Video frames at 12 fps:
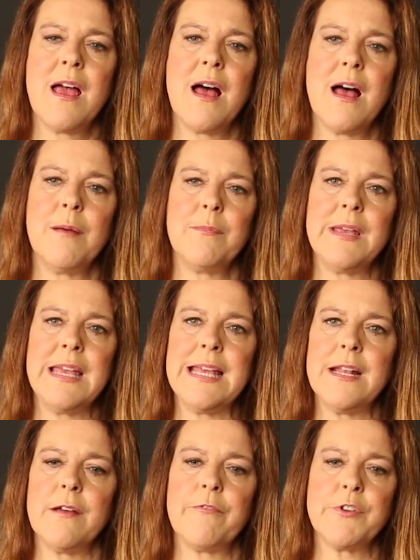
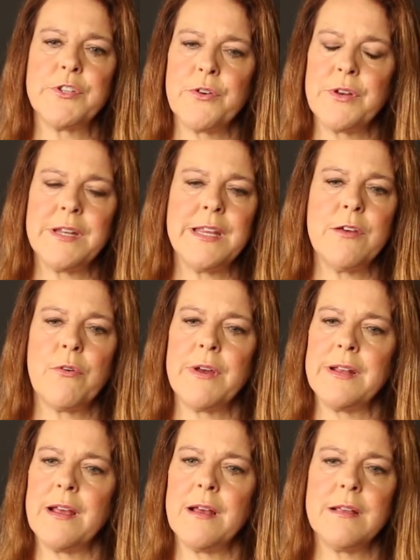In a fraternity or
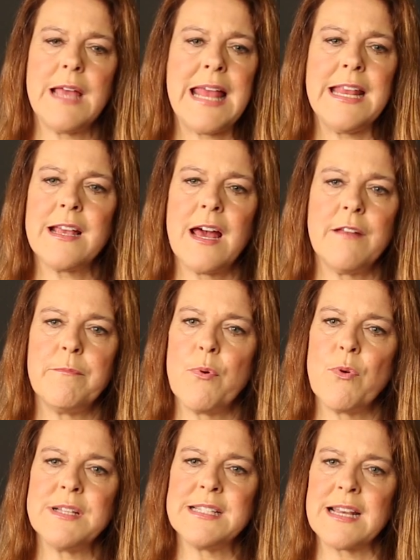in any kind of
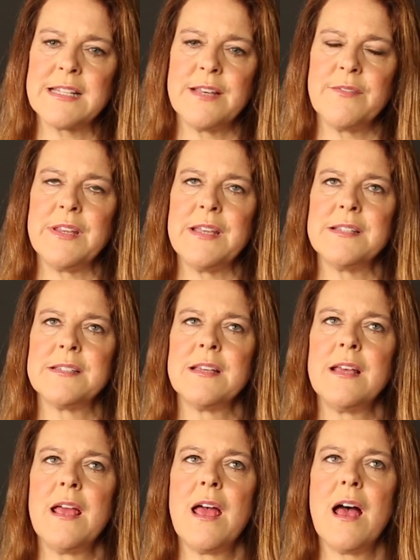boys' activities
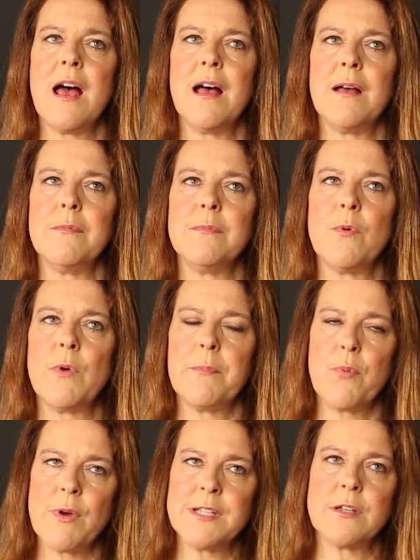where
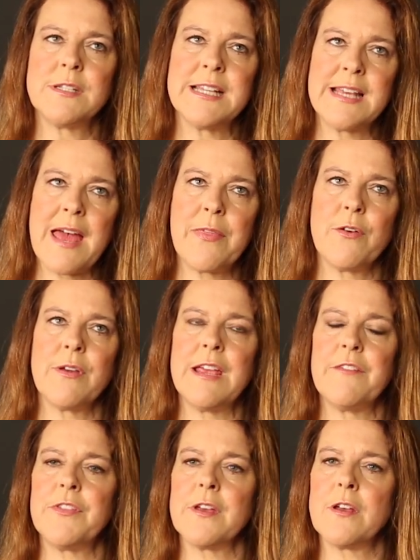boys are together,
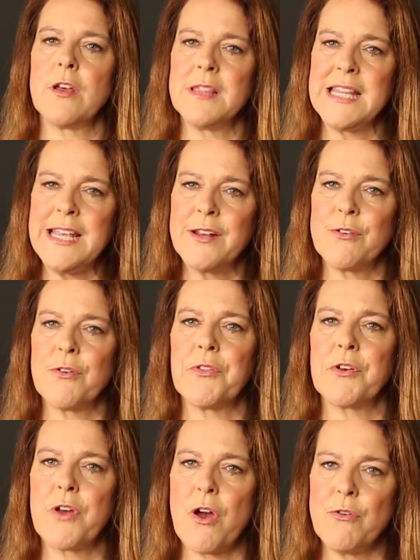if the leader or
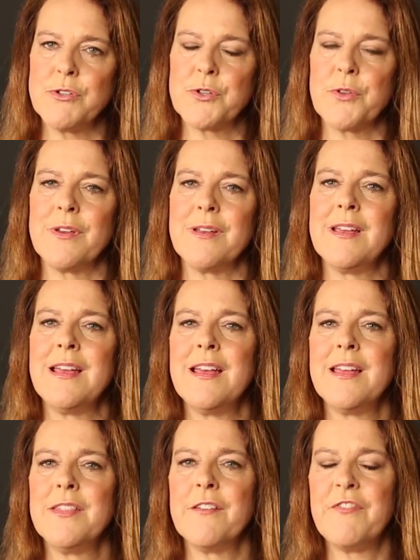the coach or the
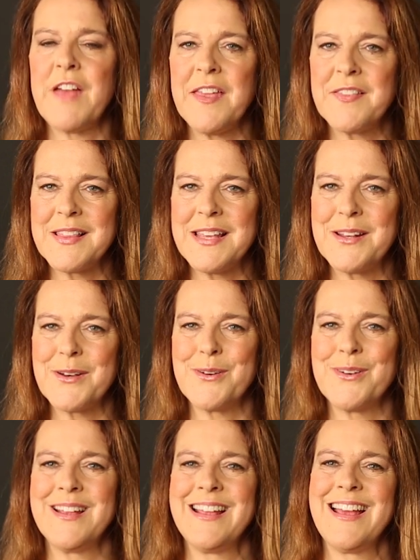faith leader